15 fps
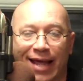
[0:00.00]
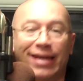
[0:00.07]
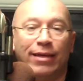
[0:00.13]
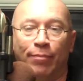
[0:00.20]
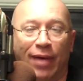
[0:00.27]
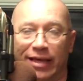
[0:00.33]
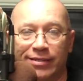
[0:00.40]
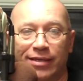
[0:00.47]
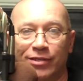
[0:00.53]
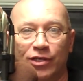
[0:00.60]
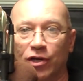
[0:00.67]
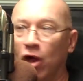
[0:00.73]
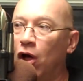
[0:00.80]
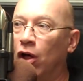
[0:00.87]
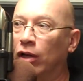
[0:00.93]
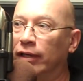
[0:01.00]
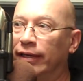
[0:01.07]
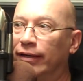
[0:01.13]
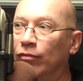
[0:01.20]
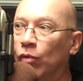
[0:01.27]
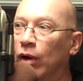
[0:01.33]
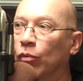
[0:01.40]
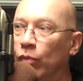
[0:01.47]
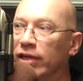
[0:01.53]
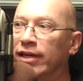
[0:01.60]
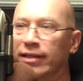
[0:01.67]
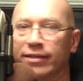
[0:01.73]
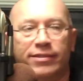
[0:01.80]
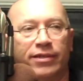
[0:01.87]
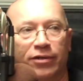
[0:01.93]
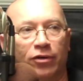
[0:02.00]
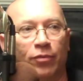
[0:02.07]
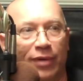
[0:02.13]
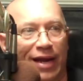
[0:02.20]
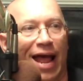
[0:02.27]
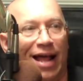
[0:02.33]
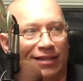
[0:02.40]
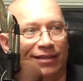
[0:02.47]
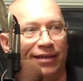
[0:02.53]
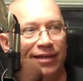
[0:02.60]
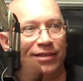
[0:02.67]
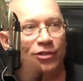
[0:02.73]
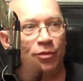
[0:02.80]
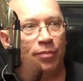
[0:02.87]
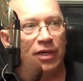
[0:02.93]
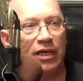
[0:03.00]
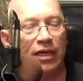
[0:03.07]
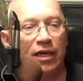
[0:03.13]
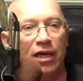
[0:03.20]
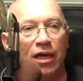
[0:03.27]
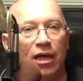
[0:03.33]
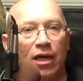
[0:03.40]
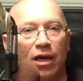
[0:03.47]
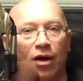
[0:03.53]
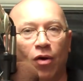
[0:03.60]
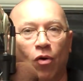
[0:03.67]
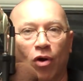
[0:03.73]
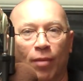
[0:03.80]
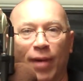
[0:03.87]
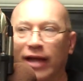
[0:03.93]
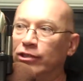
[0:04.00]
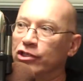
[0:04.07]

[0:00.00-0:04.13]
any basis at all in what we consider reality to be? Or am I